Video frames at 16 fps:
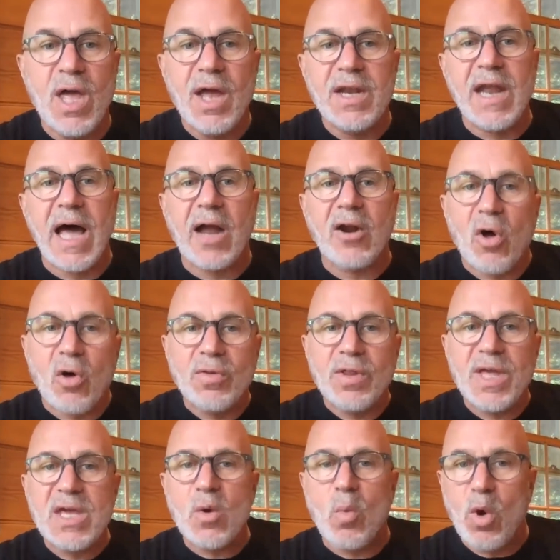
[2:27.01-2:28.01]
Not
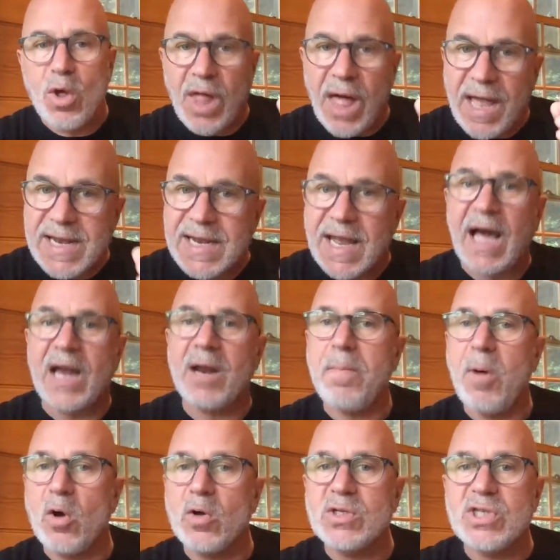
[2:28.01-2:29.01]
only will I not
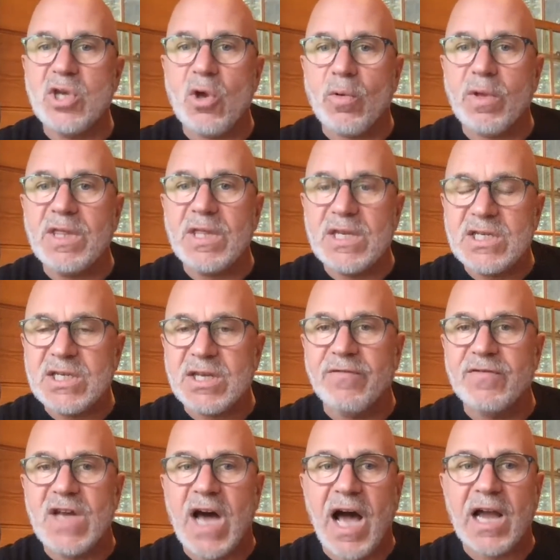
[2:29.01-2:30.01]
oppose the release
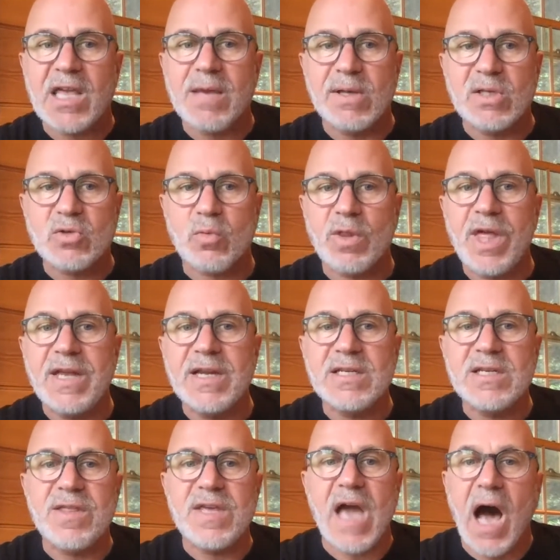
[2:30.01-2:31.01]
of documents related
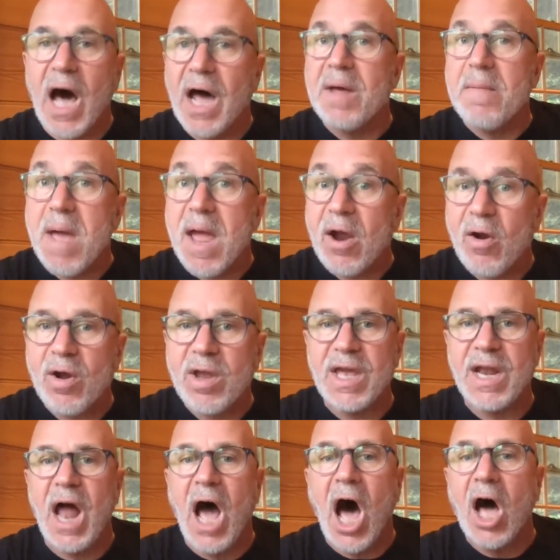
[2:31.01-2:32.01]
to the un
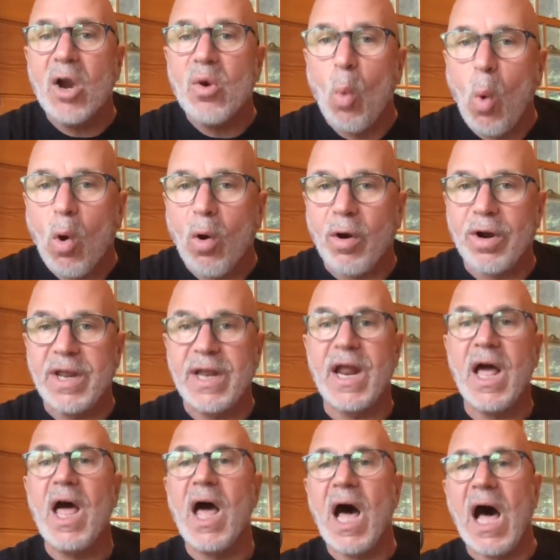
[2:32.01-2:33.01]
American, unwarranted,
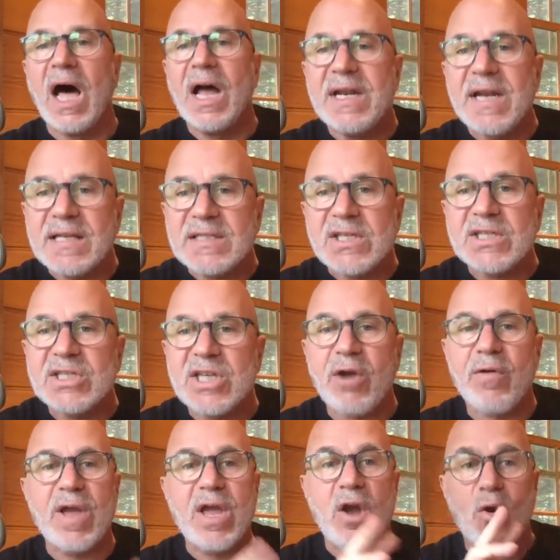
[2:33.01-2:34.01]

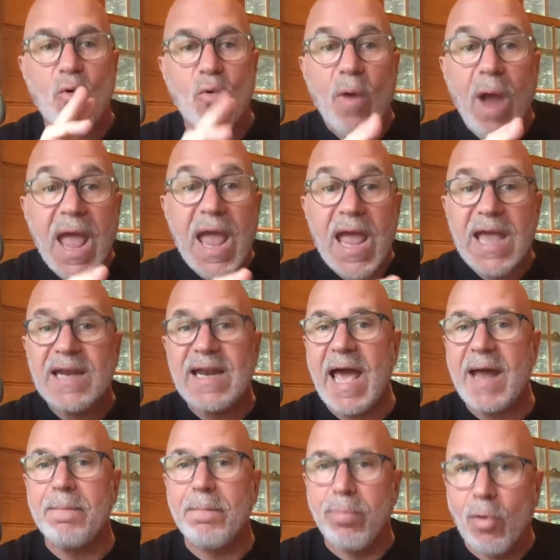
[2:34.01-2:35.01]
unnecessary raid
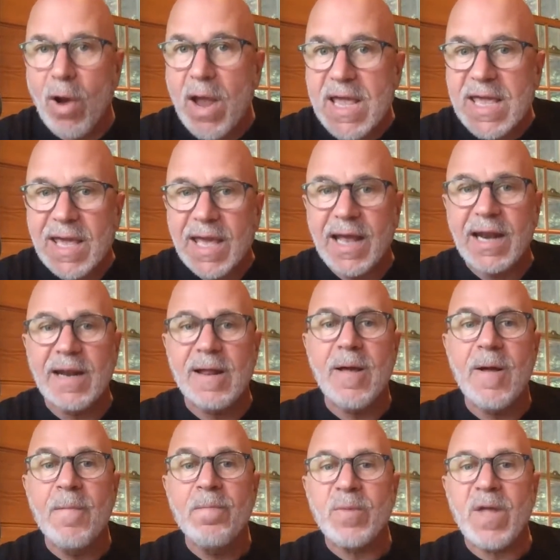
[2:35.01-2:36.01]
and break in
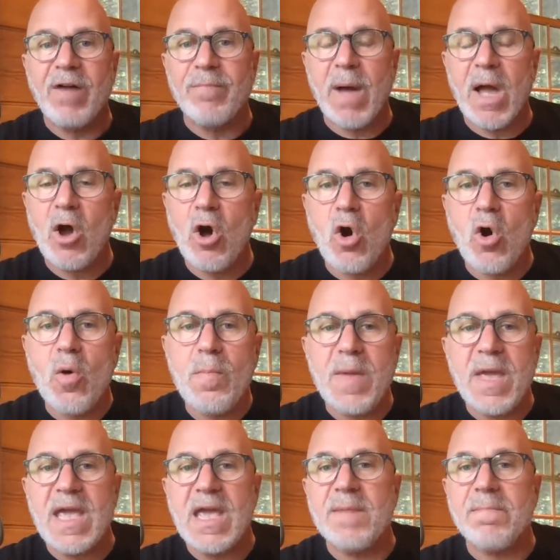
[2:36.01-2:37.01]
of my home
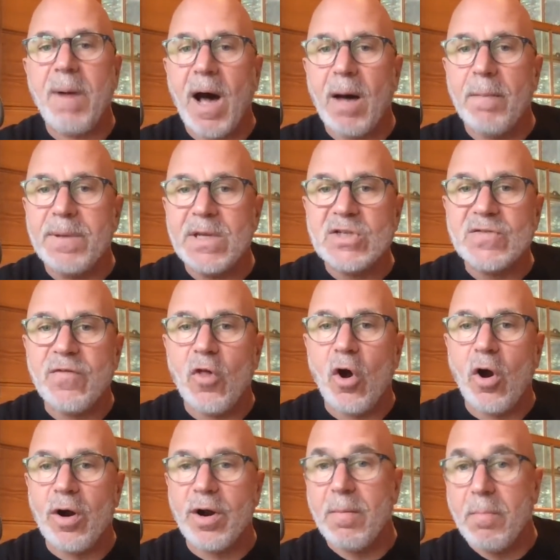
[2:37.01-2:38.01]
in Palm Beach,
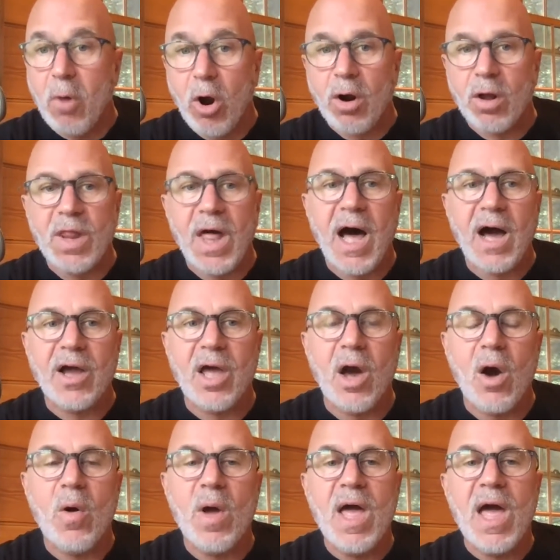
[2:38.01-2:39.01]
Florida, Mar a
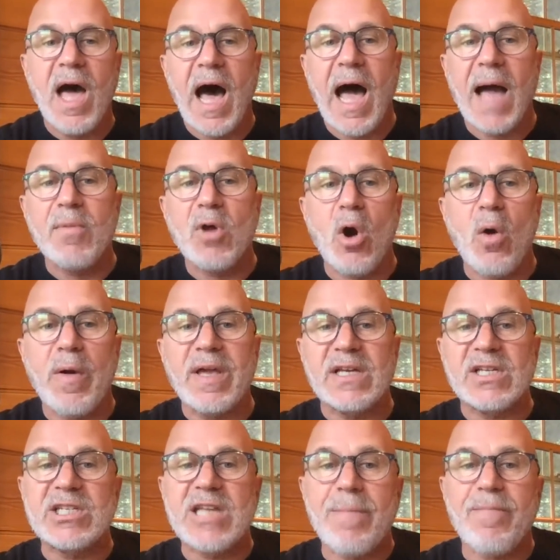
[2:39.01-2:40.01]
Lago, I'm going a
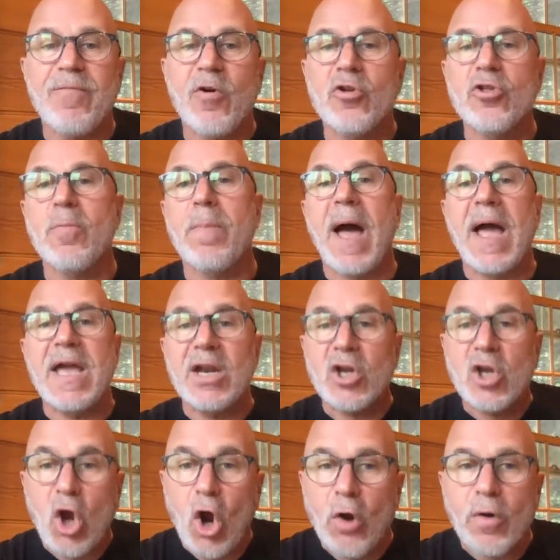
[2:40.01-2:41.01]
step further by
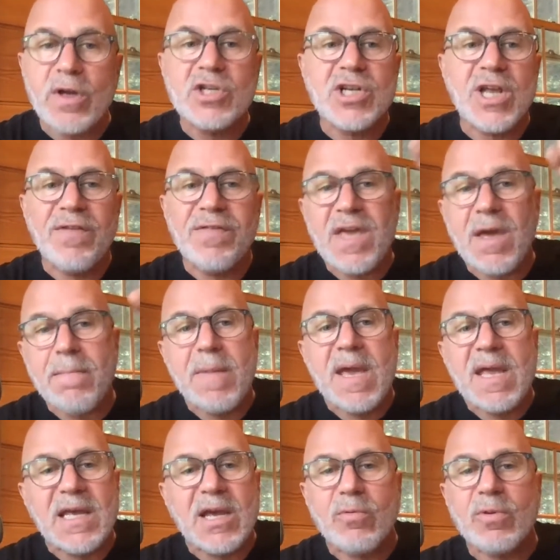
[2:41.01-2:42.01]
encouraging the
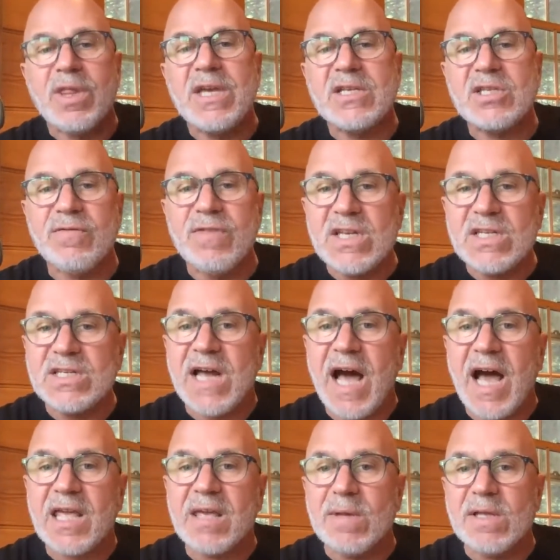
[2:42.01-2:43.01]
immediate release of these
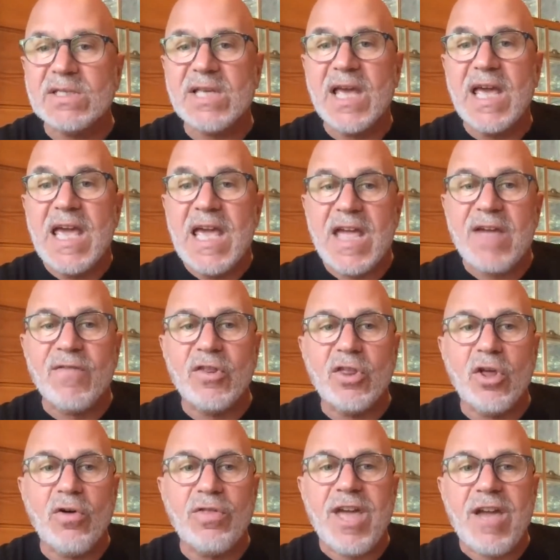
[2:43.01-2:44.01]
documents,
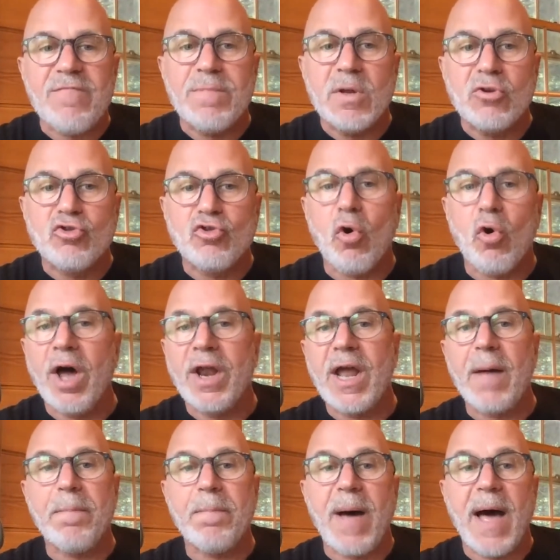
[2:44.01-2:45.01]
even though they've been
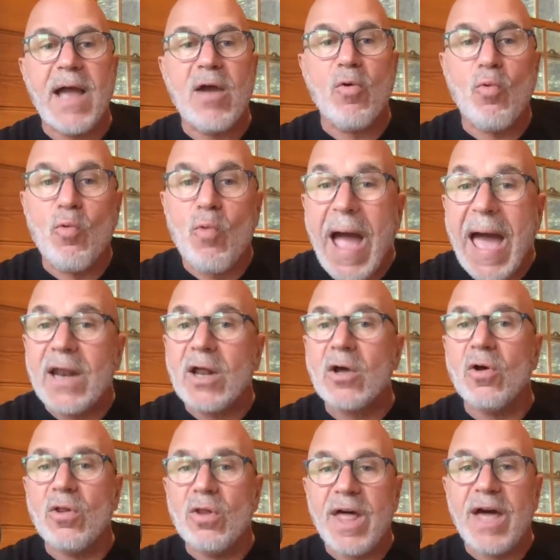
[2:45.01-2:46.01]
drawn up by
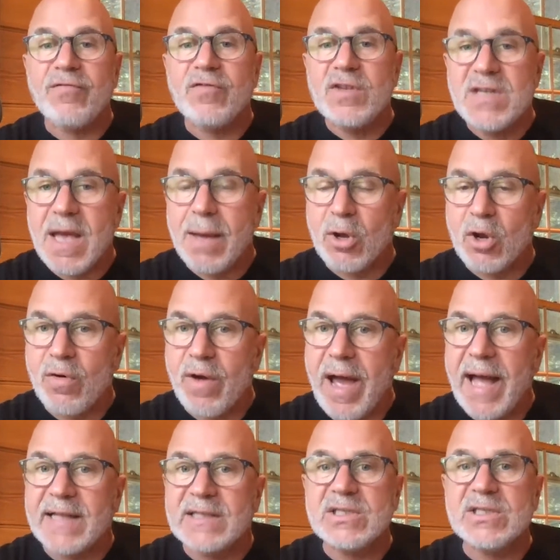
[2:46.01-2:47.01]
radical left
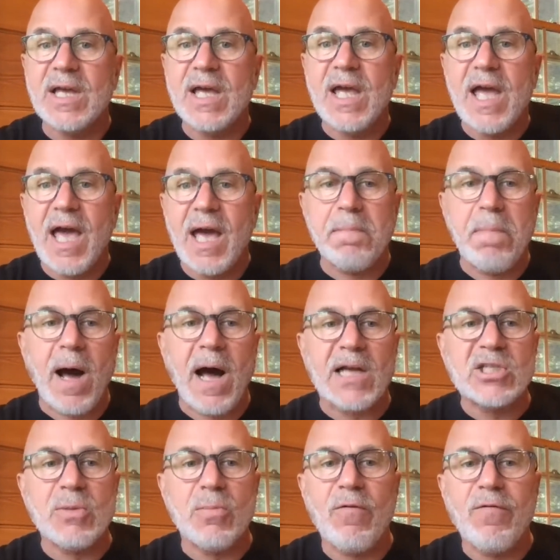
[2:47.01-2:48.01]
Democrats and
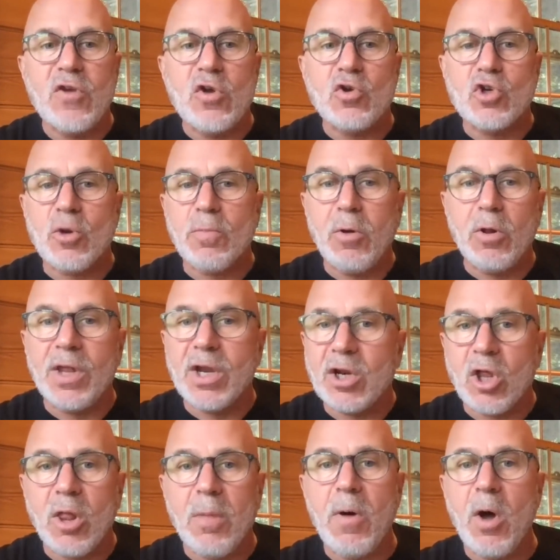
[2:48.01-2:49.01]
possible future
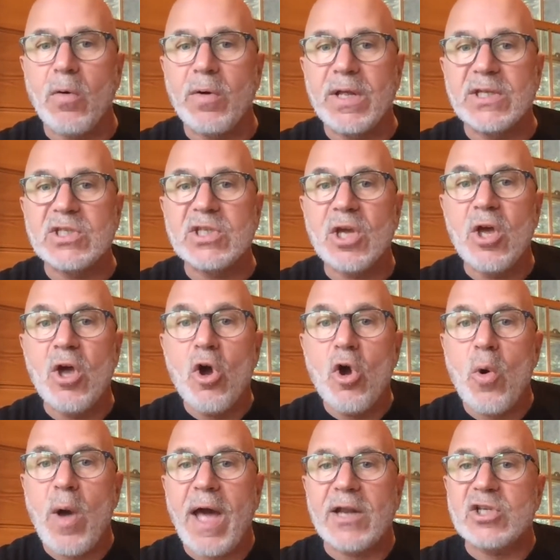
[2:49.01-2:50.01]
political opponents
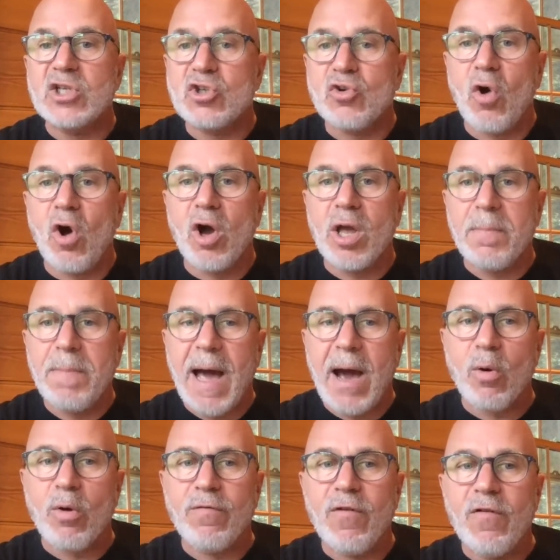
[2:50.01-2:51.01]
who had a strong and
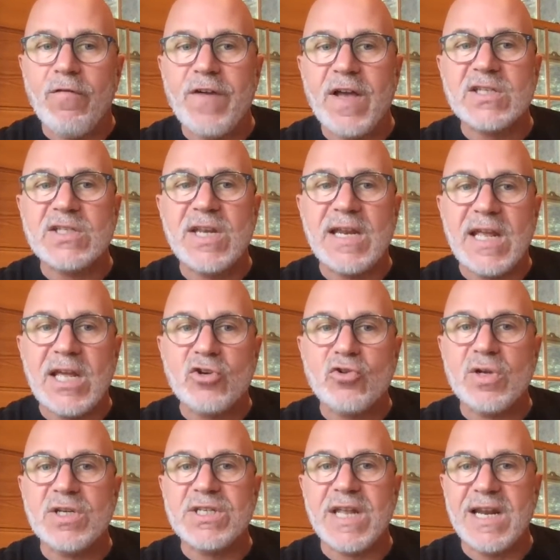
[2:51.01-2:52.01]
powerful vested
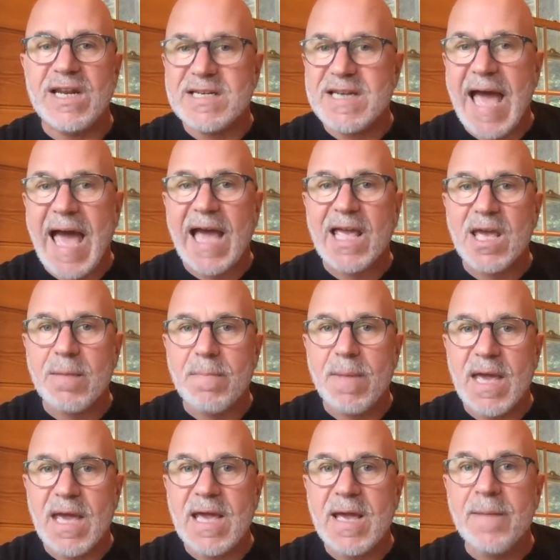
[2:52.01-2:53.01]
interest in attacking
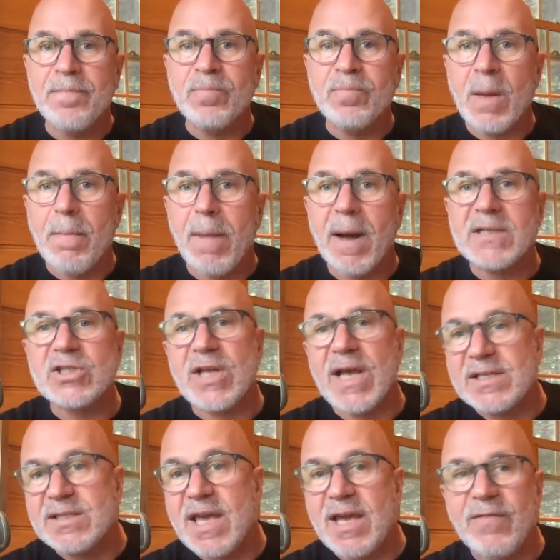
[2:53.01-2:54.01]
me, much
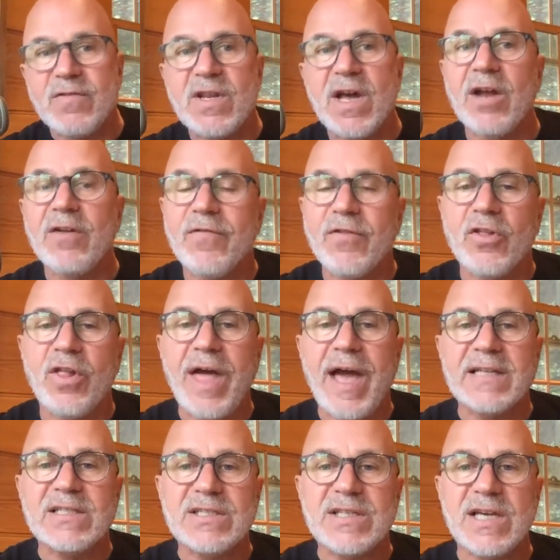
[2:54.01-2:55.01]
as they have done for the
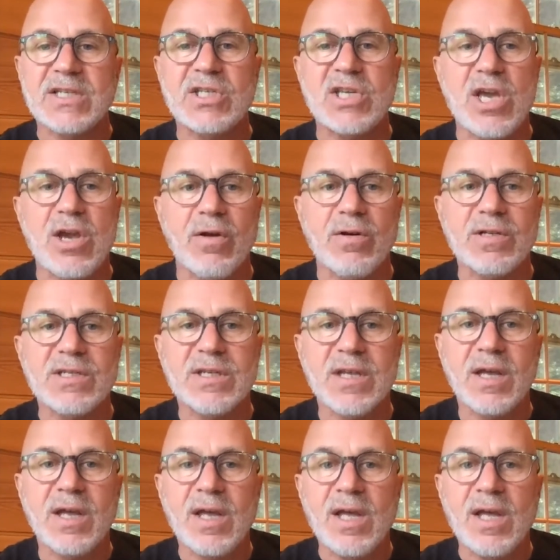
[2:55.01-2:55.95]
last six years.